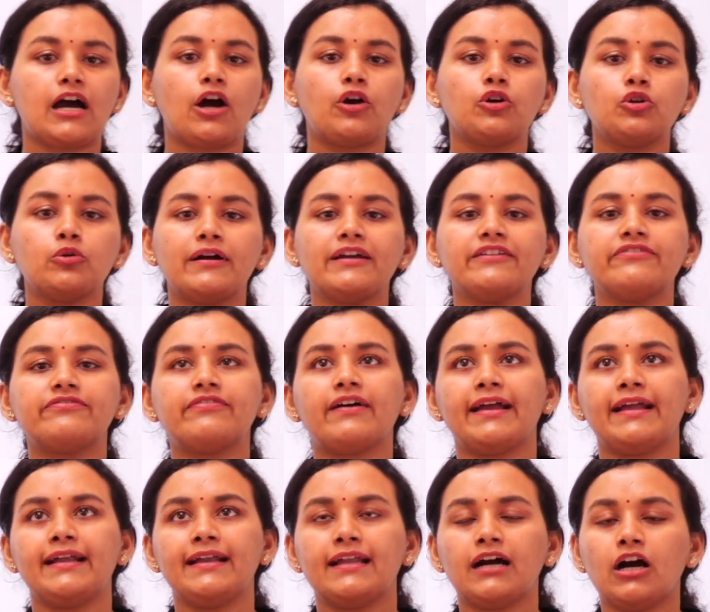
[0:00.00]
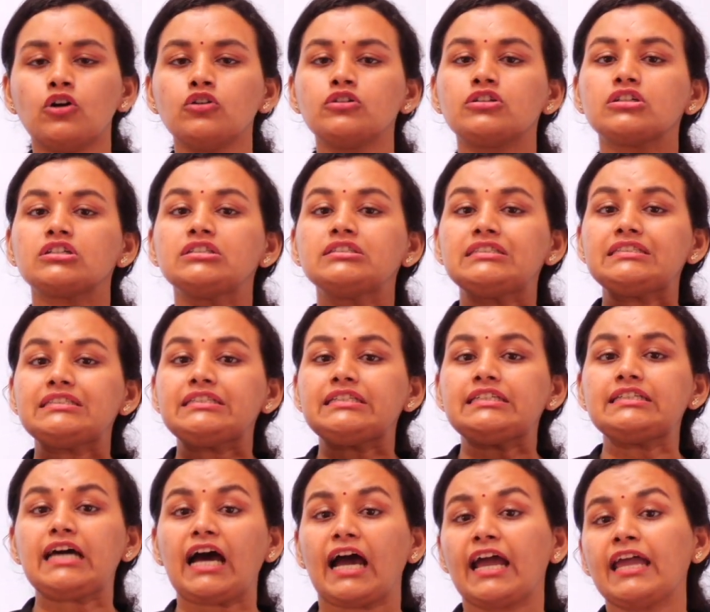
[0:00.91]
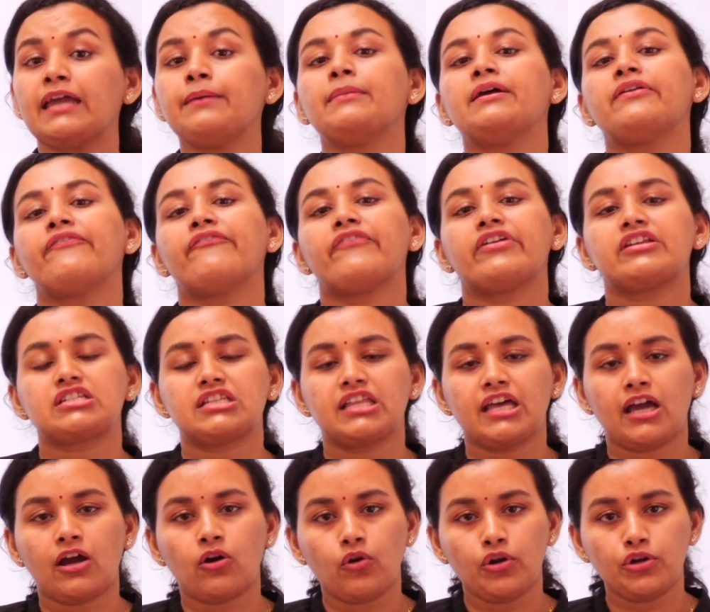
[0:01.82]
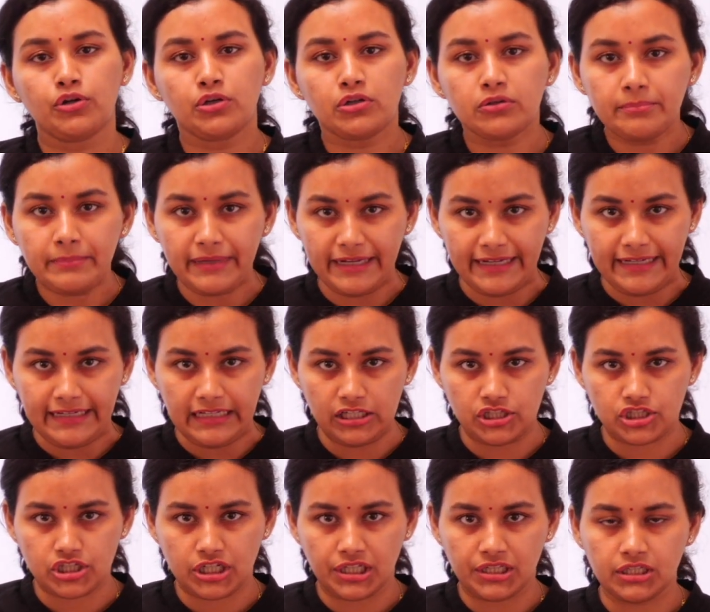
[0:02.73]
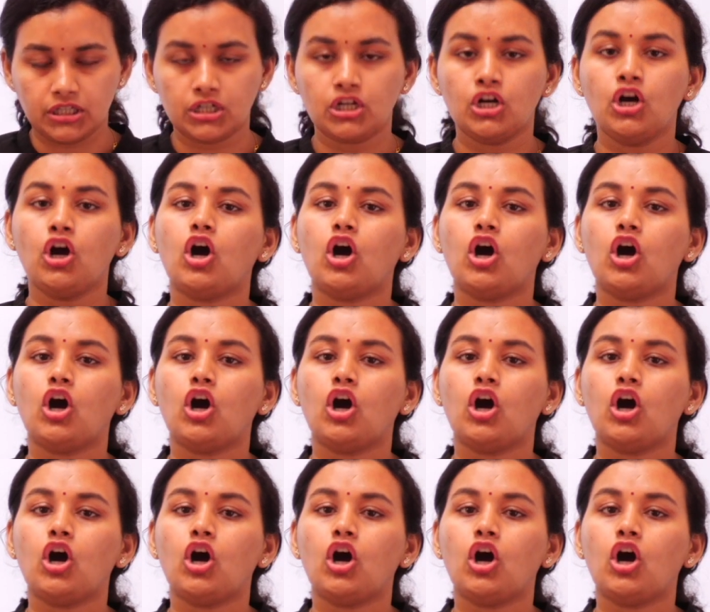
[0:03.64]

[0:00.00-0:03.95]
how do I find out the time in which they are going to meet each other,